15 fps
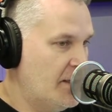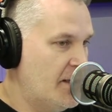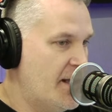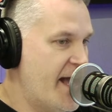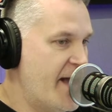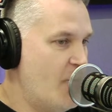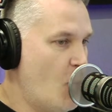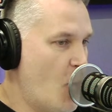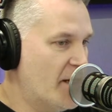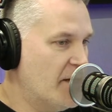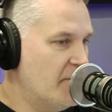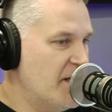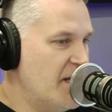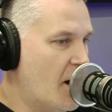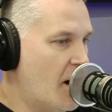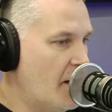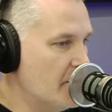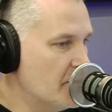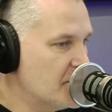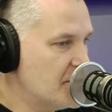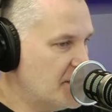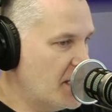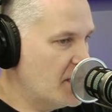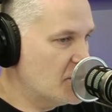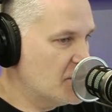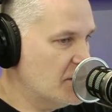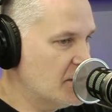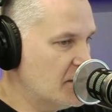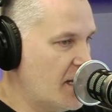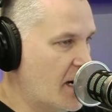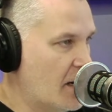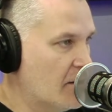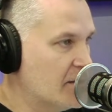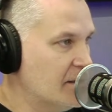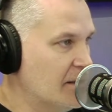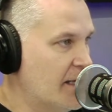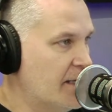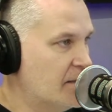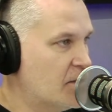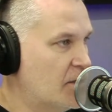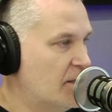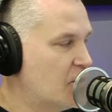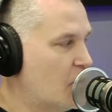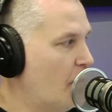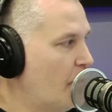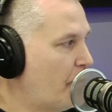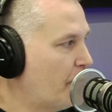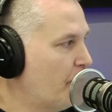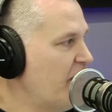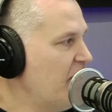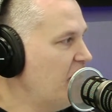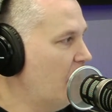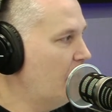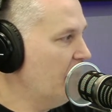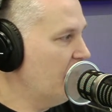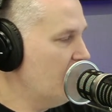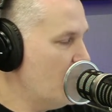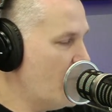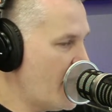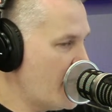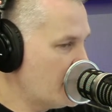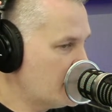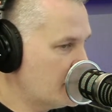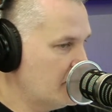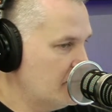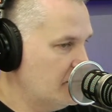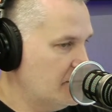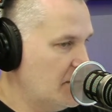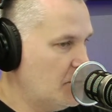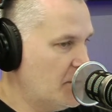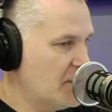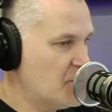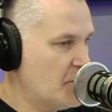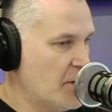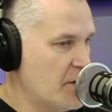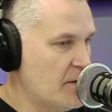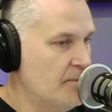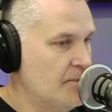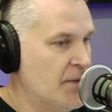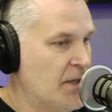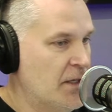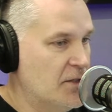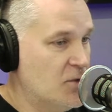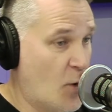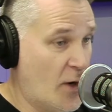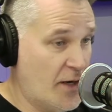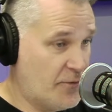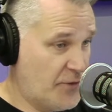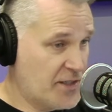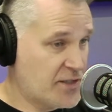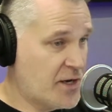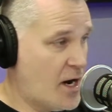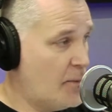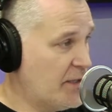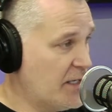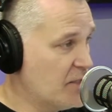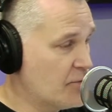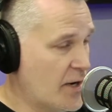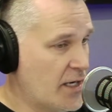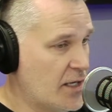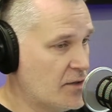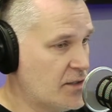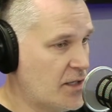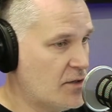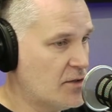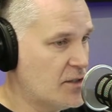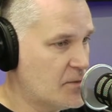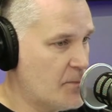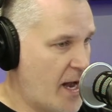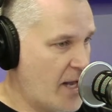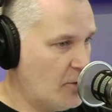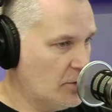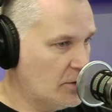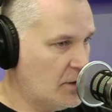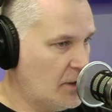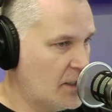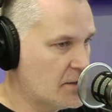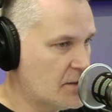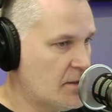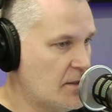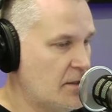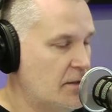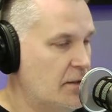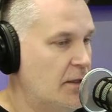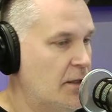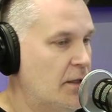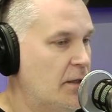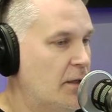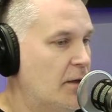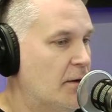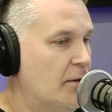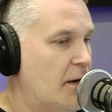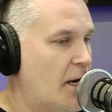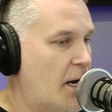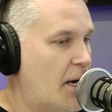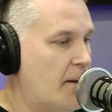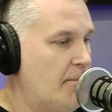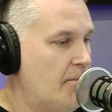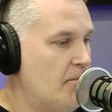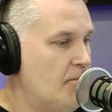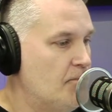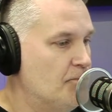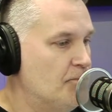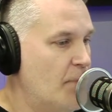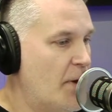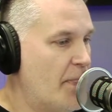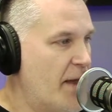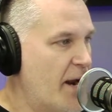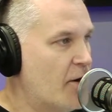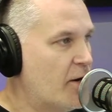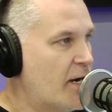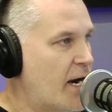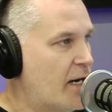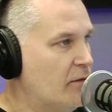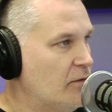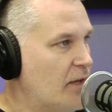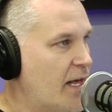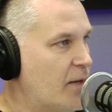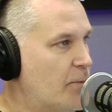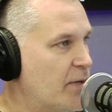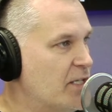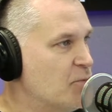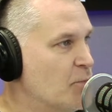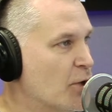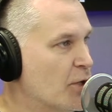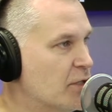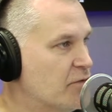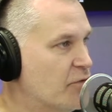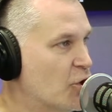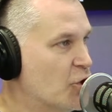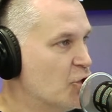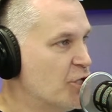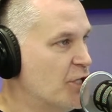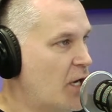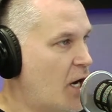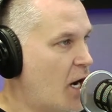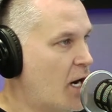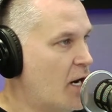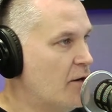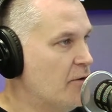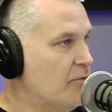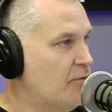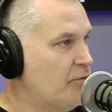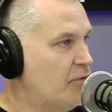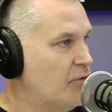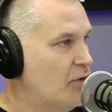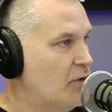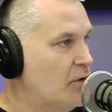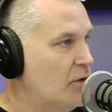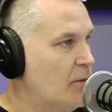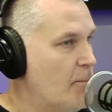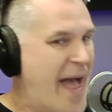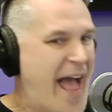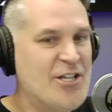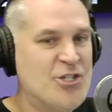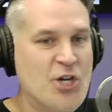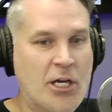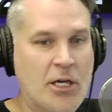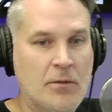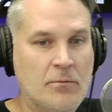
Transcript: And one of the other stations there, it's called 3WS in Pittsburgh. It's one of this company's radio stations, my old cluster. But they're kind of like Pittsburgh's version of Magic.